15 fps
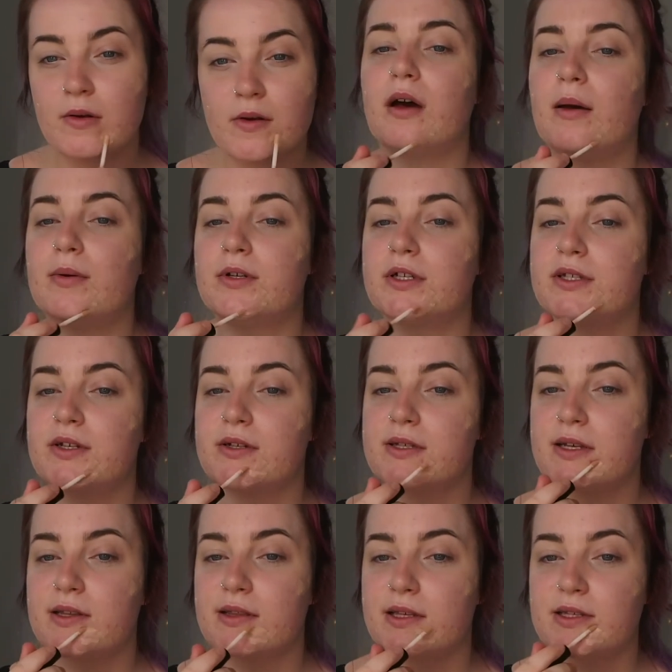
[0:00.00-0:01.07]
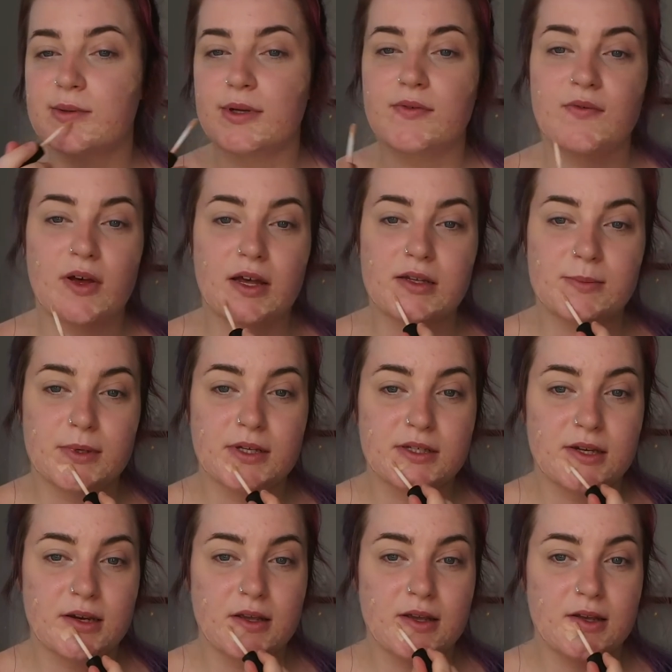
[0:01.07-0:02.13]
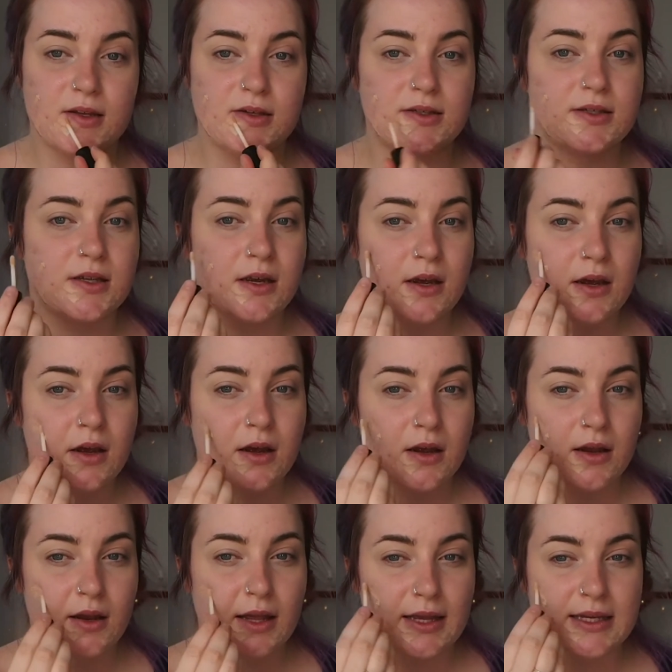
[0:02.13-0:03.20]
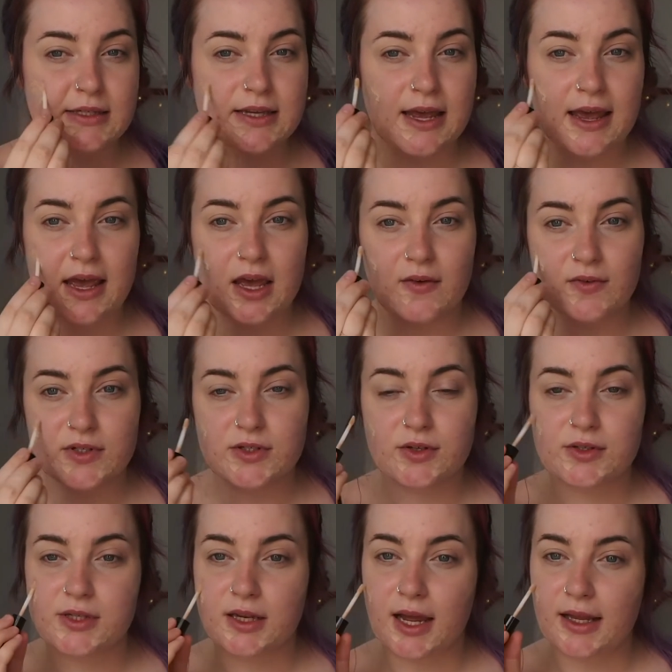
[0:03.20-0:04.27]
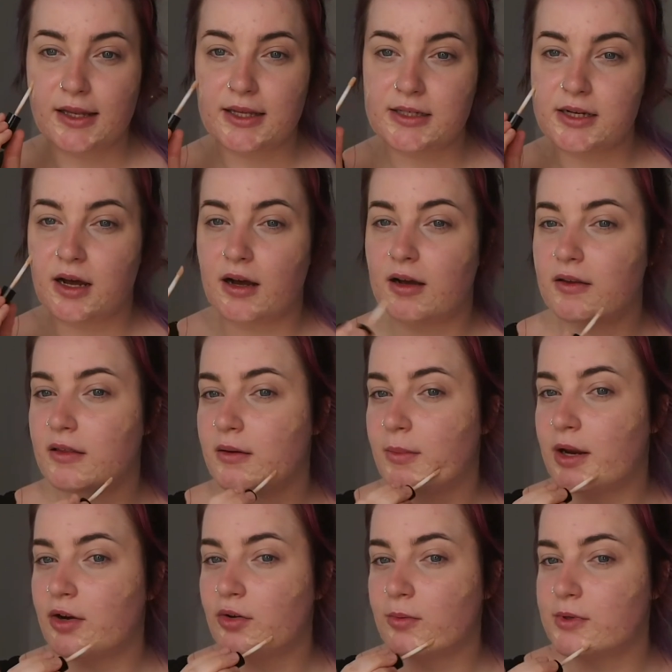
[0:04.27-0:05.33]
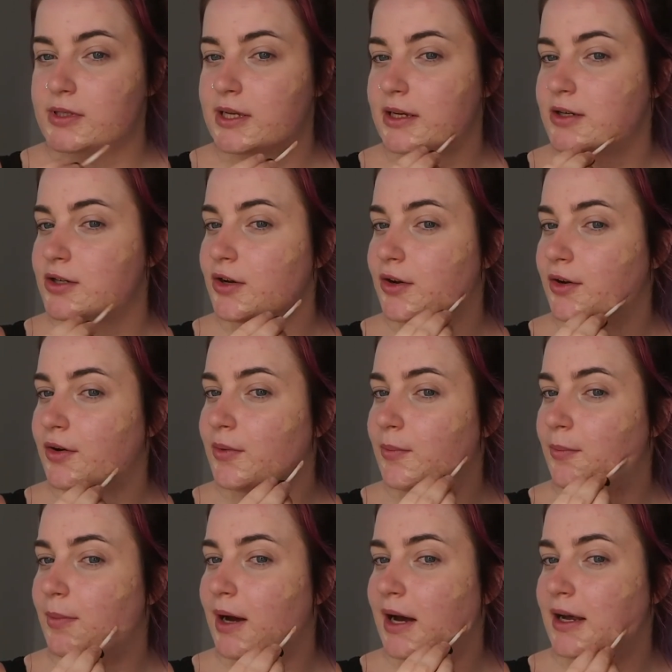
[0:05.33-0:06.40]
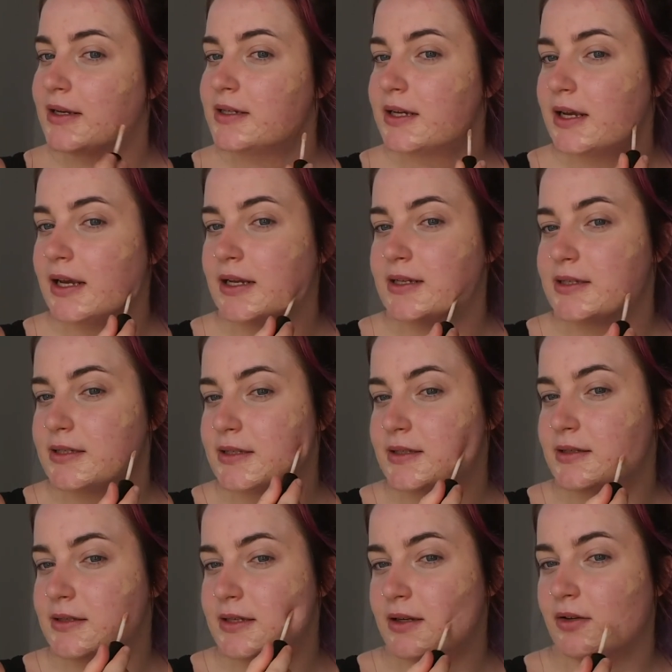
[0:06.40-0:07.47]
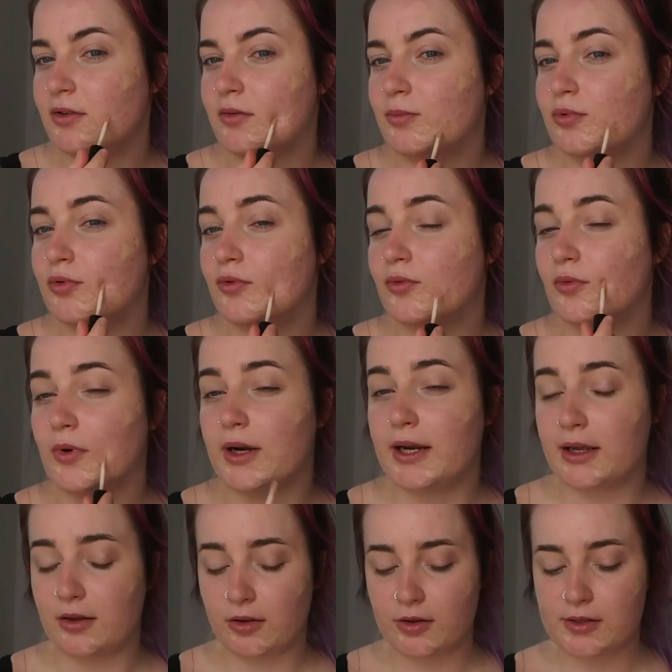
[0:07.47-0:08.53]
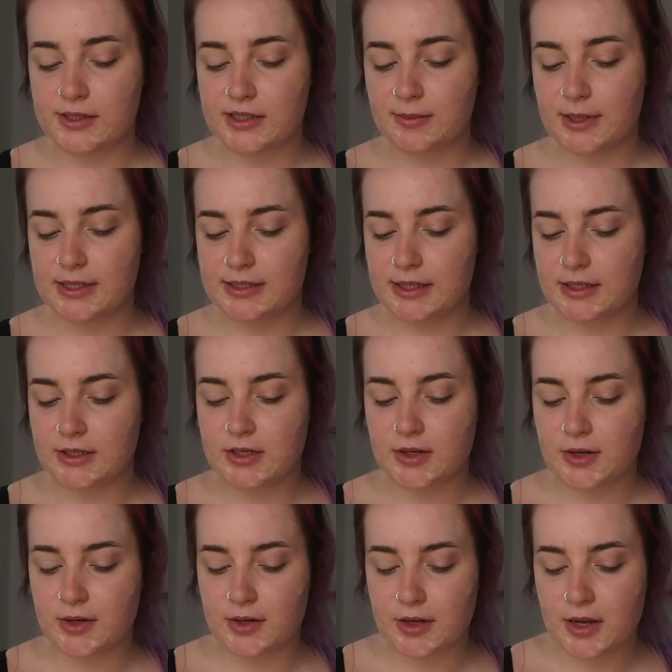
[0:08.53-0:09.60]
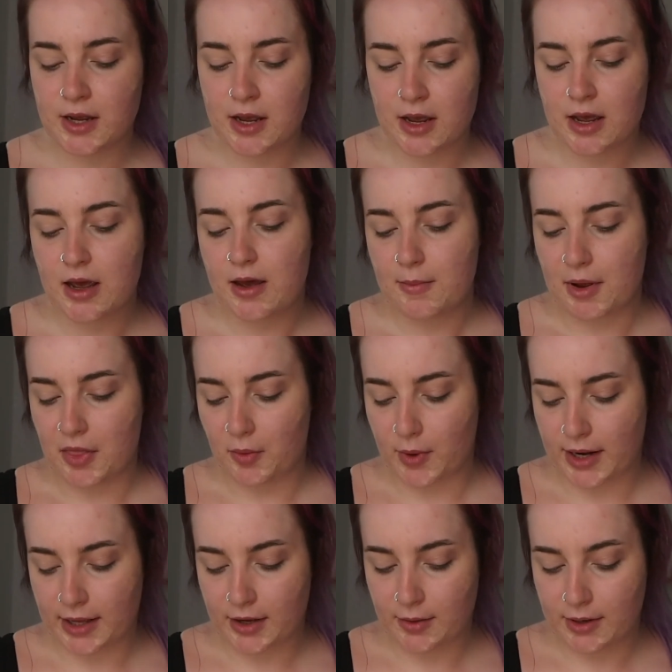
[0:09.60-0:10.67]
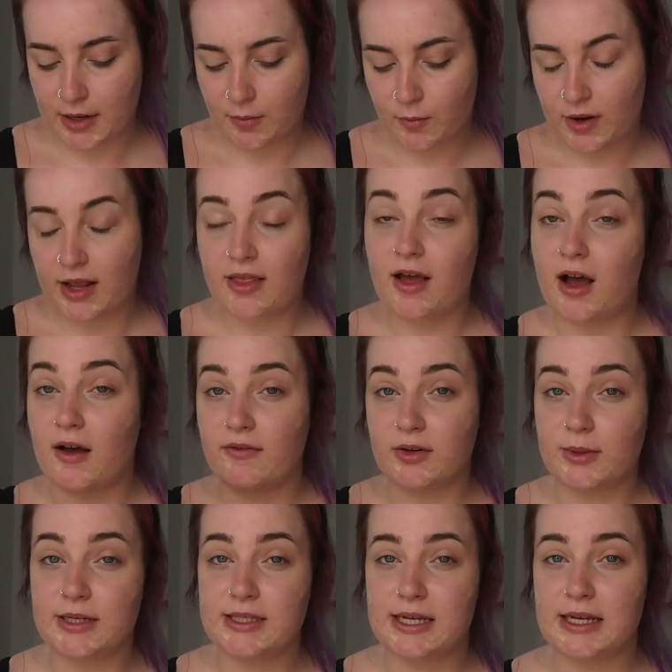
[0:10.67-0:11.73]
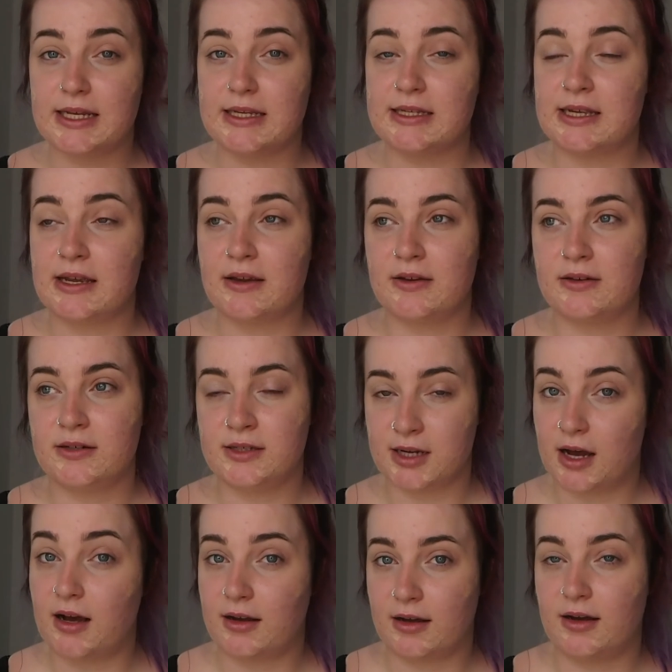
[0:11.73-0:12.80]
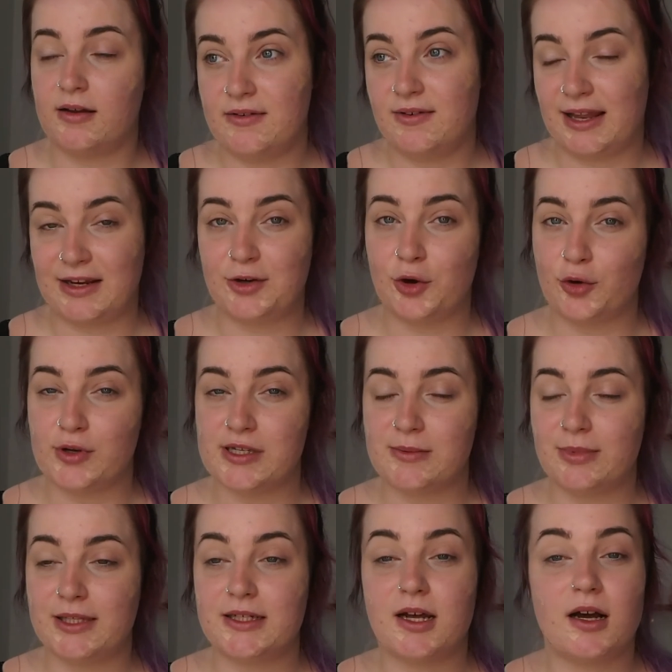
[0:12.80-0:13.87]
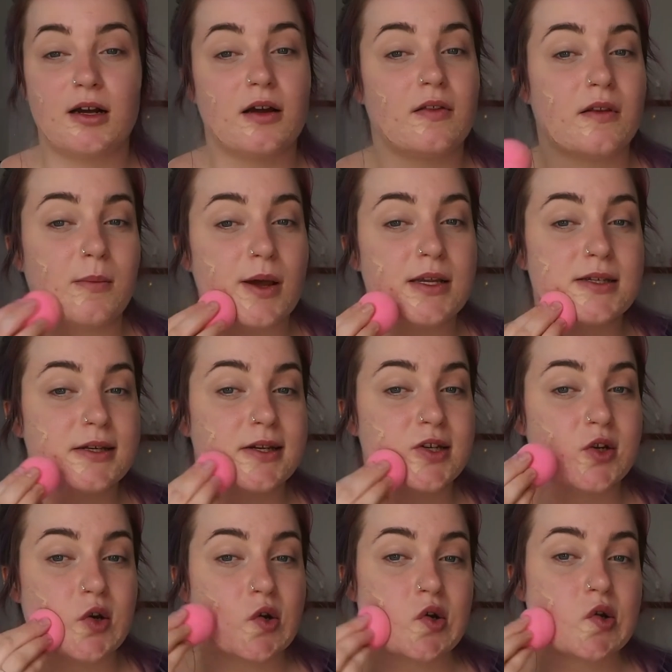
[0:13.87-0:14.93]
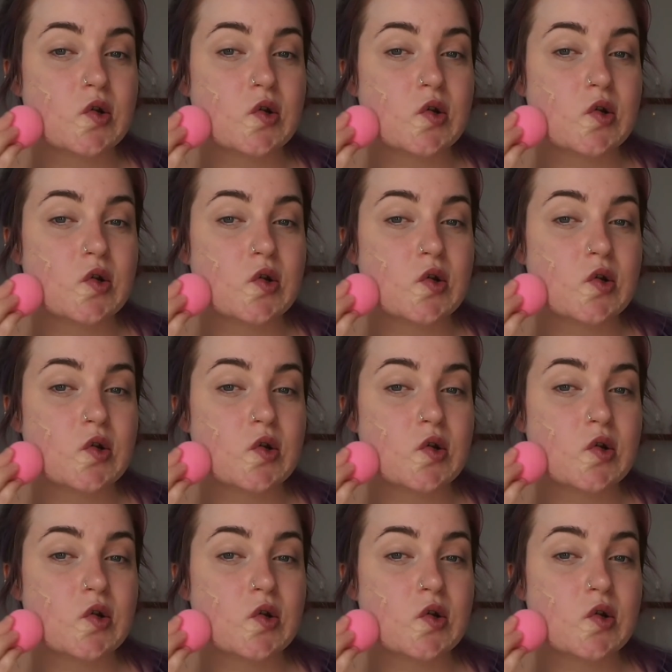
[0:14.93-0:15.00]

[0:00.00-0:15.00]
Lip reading: I'm just using this one first because it is, like, it's ever so slightly darker than my normal skin tone, but it's still pretty close to my skin tone. But the one I go in with afterwards is darker, like noticeably darker than my skin tone.